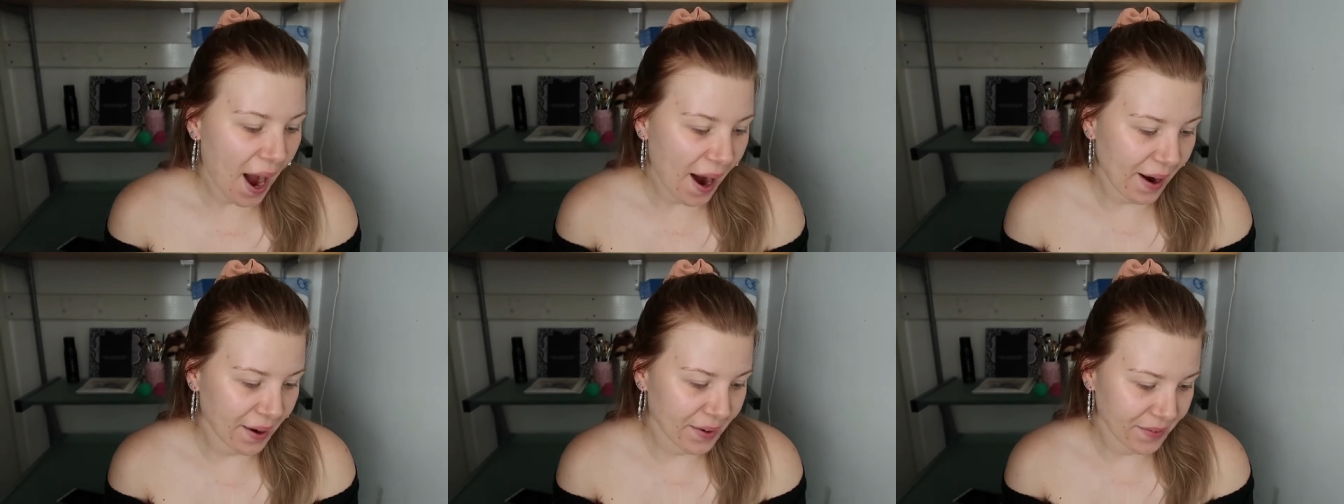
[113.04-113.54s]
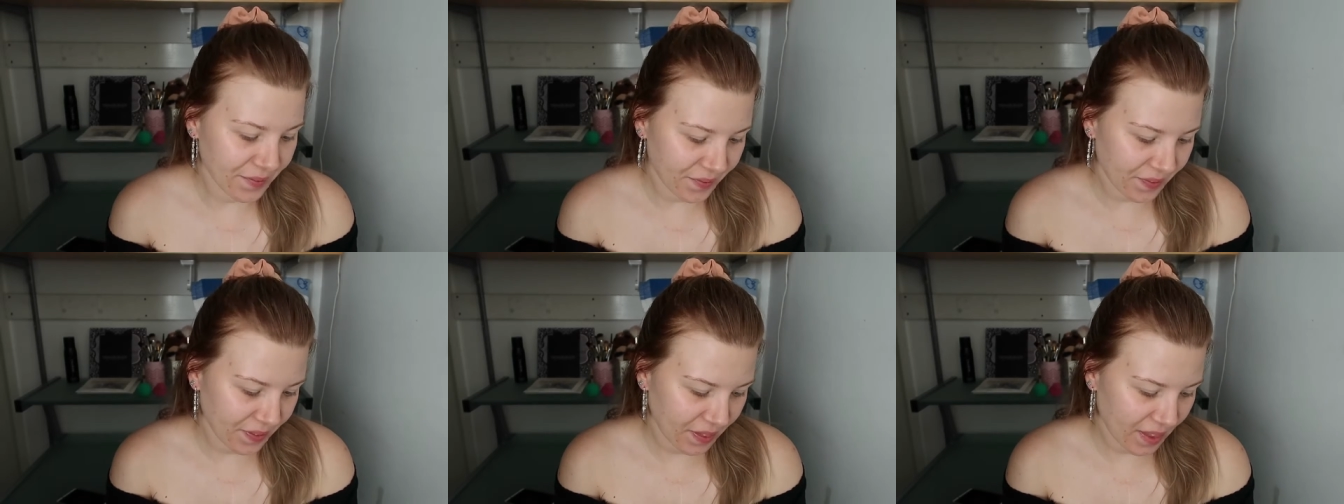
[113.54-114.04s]
um
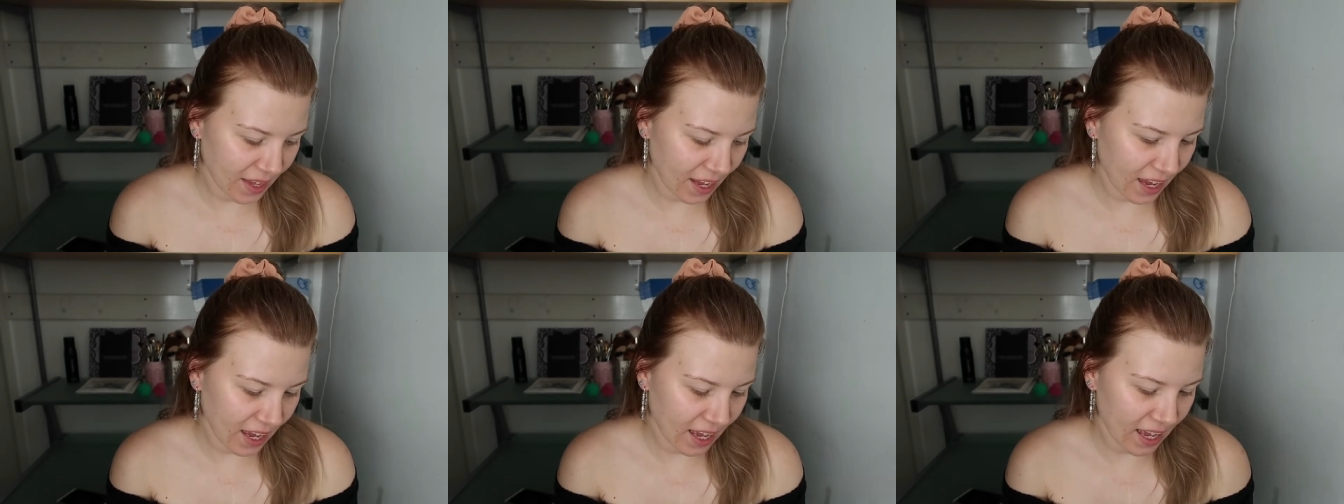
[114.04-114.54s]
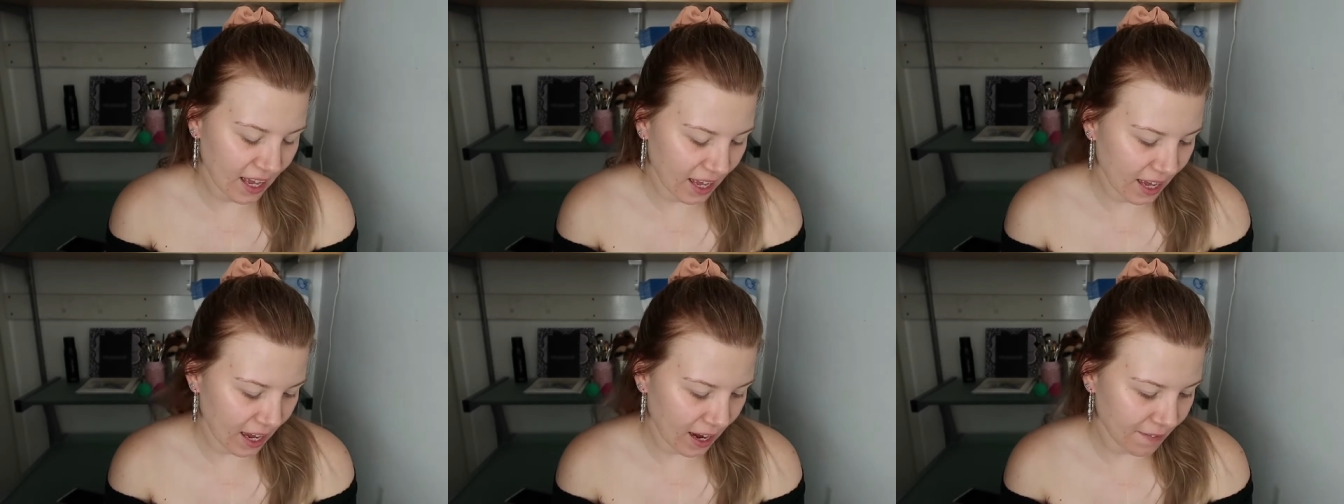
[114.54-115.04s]

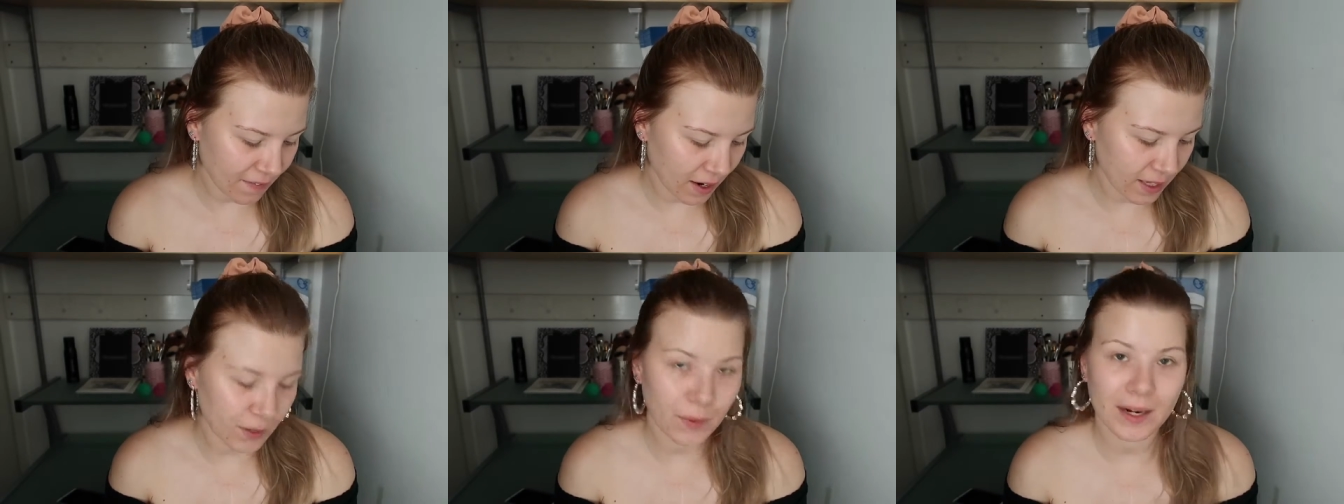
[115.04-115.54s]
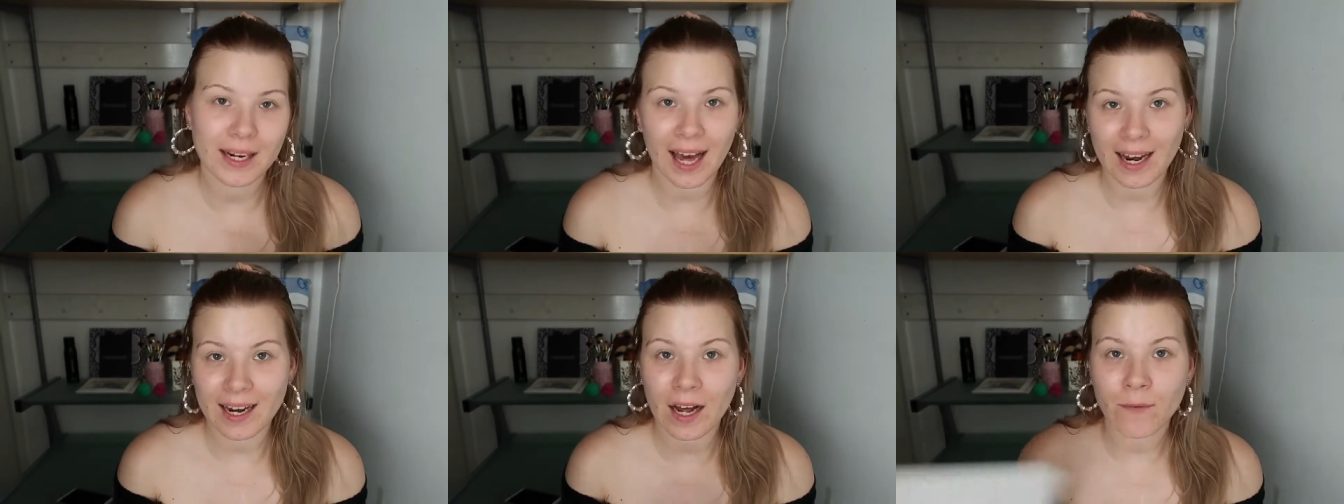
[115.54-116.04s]
I finally wanted to
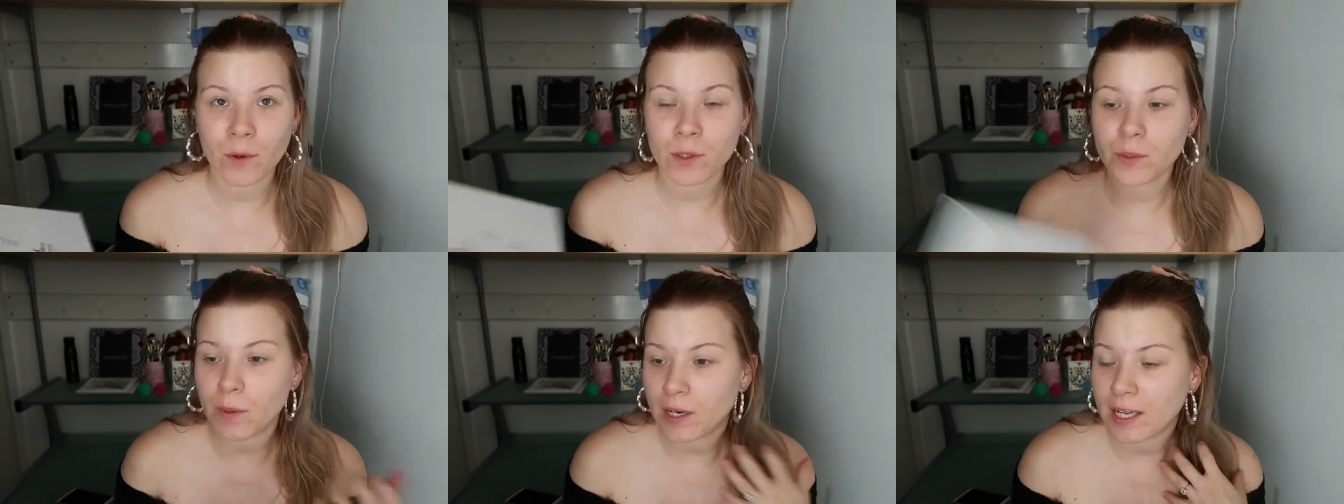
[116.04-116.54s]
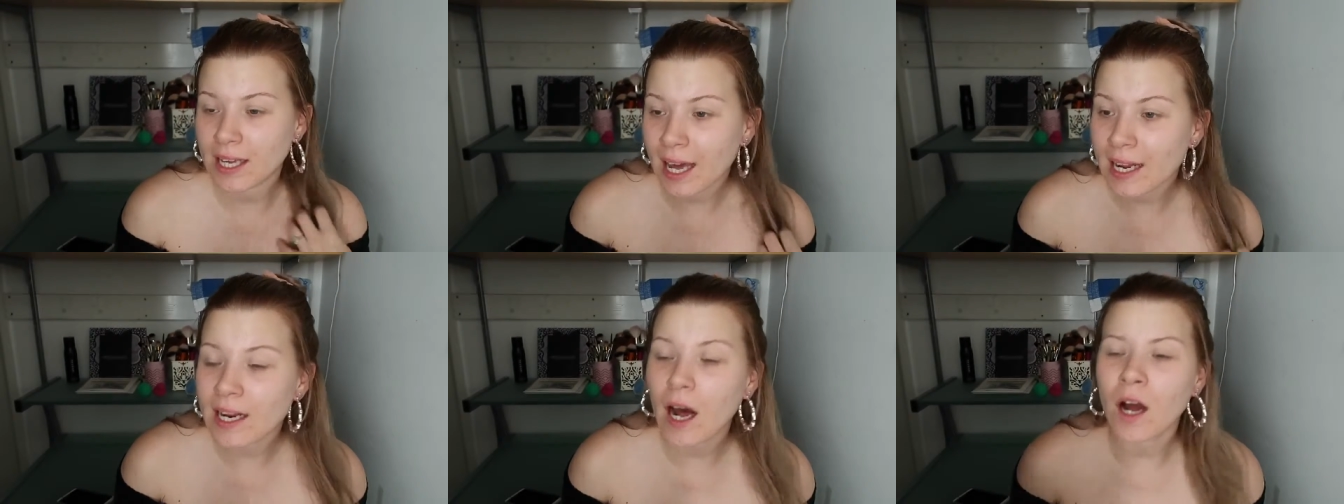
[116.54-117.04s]
get it. I've always wanted to
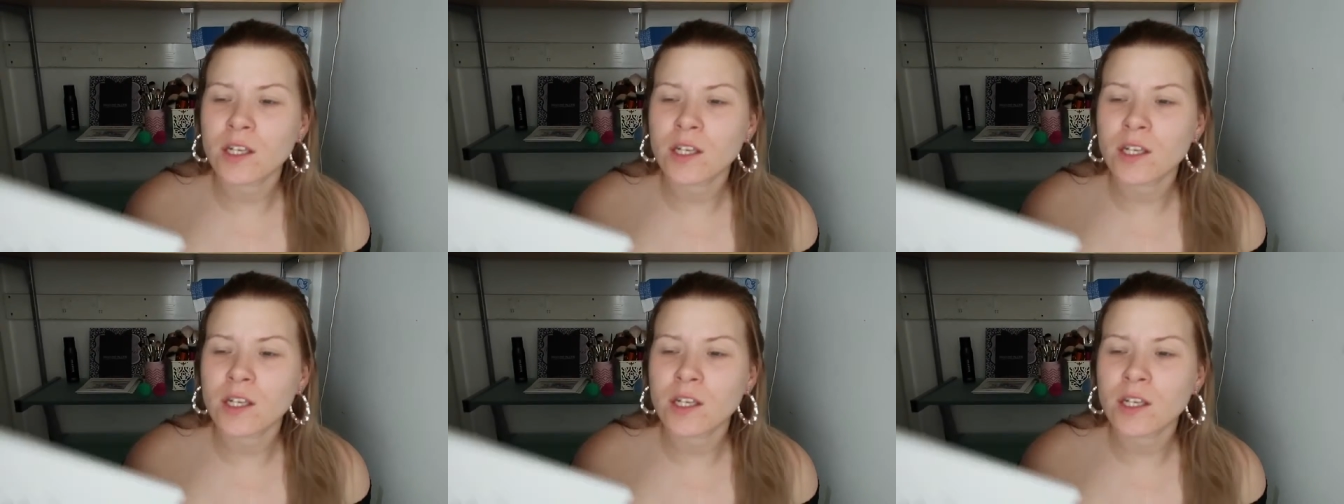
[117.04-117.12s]
get it.